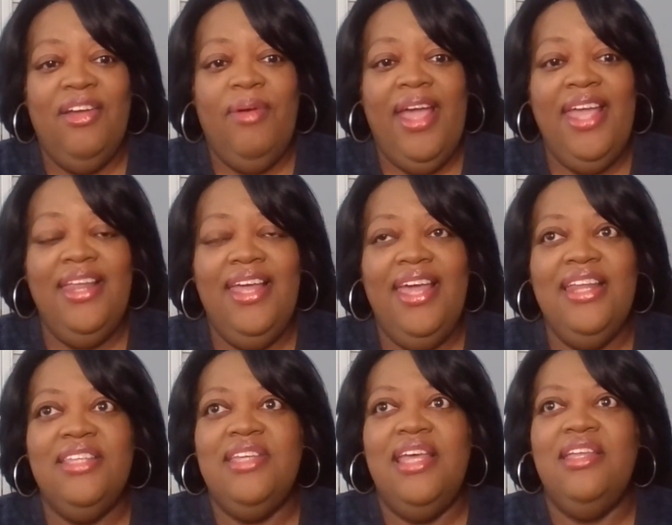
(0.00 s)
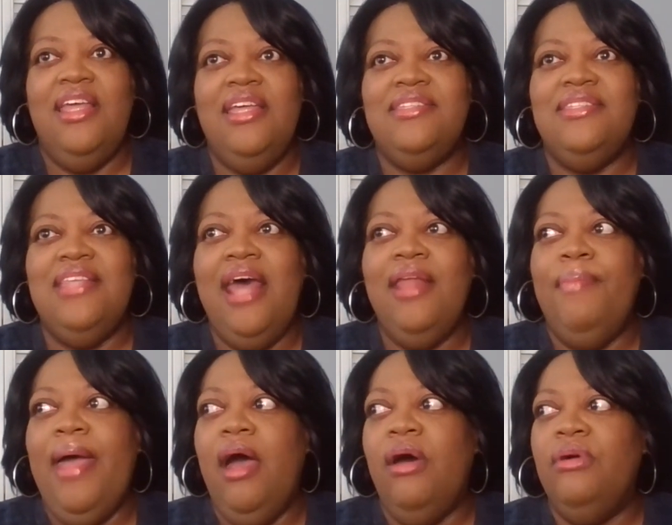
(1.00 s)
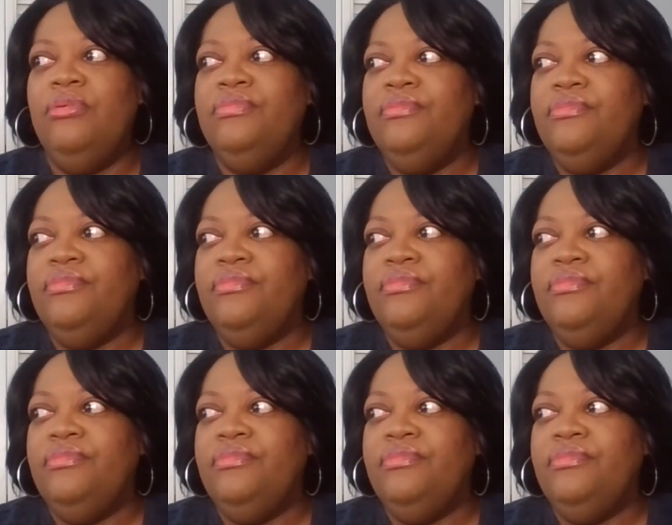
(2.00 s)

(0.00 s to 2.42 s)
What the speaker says: Right? And it's not about